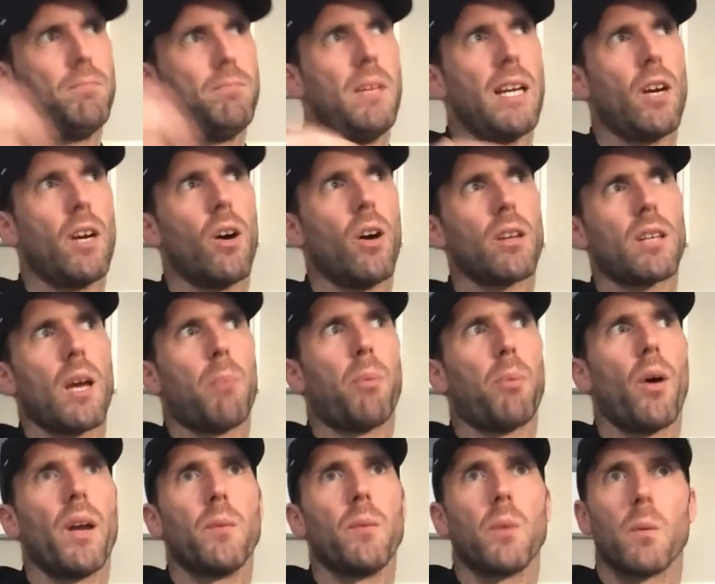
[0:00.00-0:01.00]
it got to a
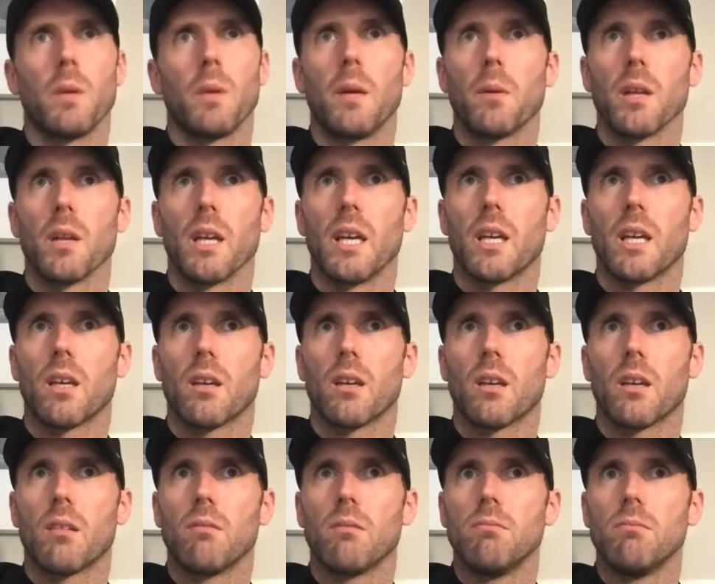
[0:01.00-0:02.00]
point where we were like,
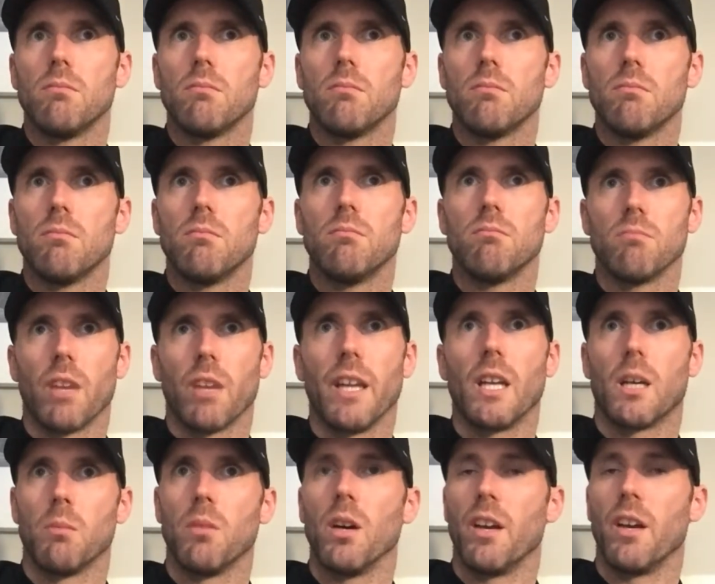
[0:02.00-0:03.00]

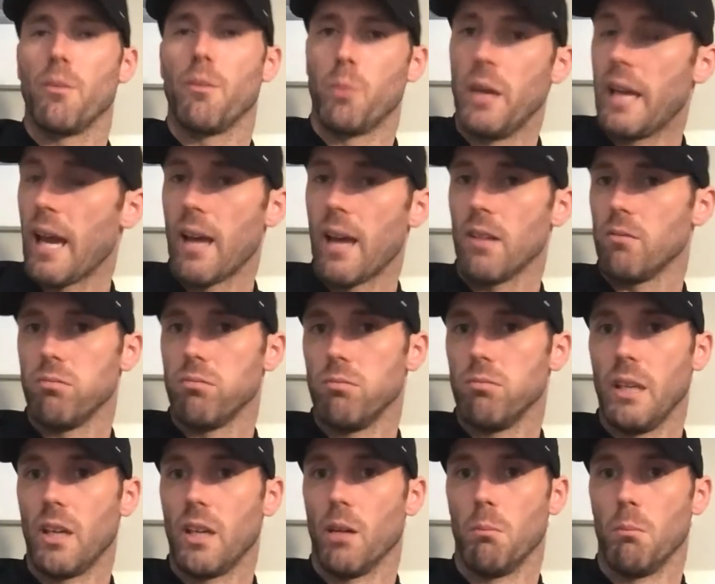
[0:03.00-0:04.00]
right, we'll get
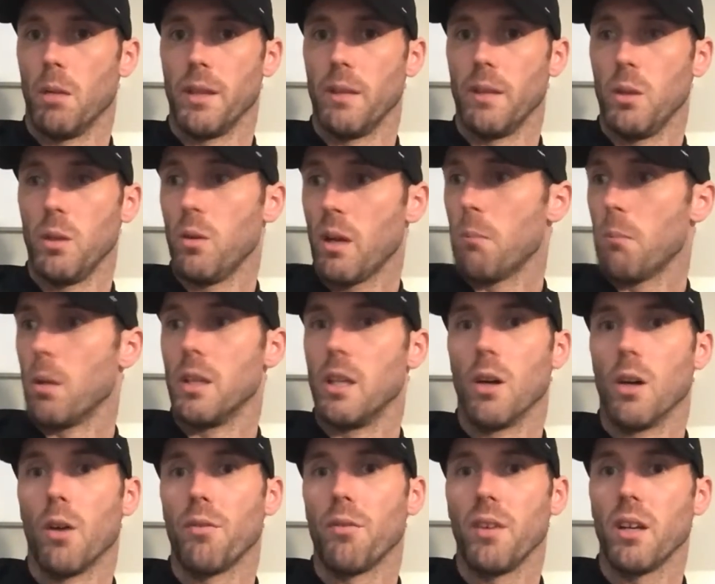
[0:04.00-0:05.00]
Monday
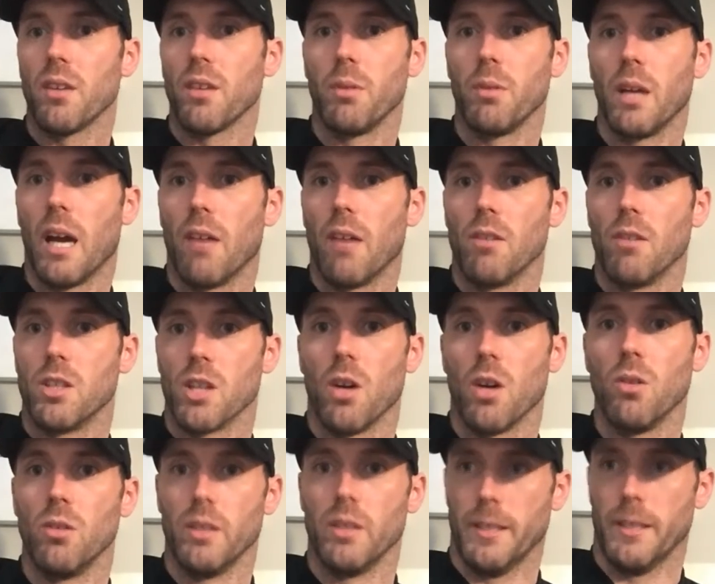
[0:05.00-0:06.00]
off here if we get a
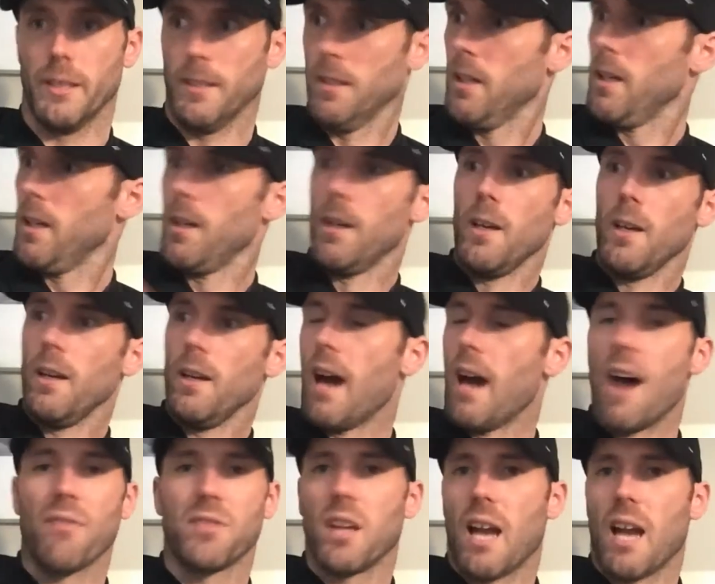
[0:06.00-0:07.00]
result. And
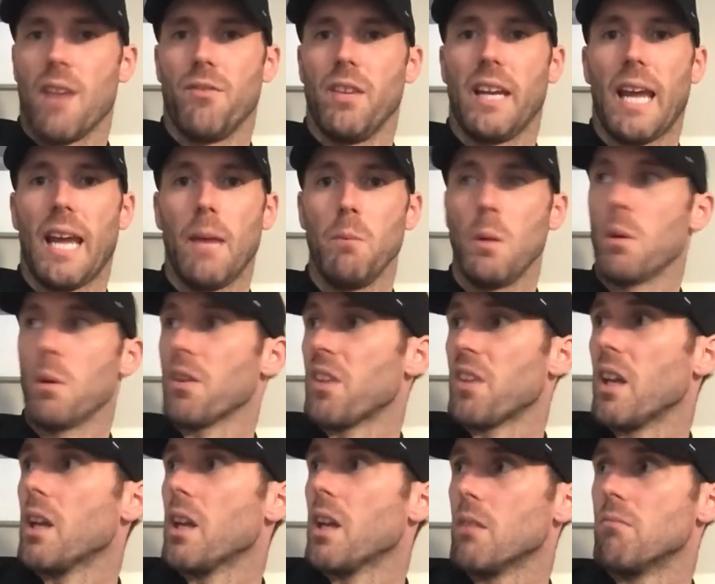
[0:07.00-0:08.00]
after every game, we were
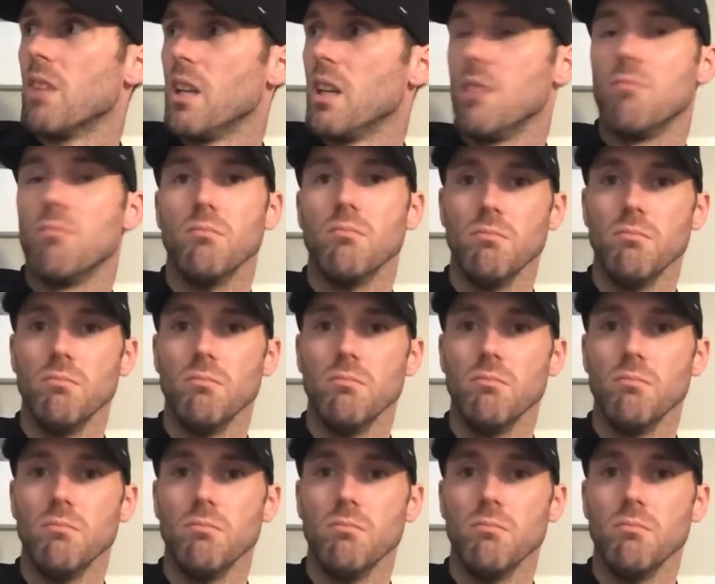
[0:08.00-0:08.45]
thinking, right,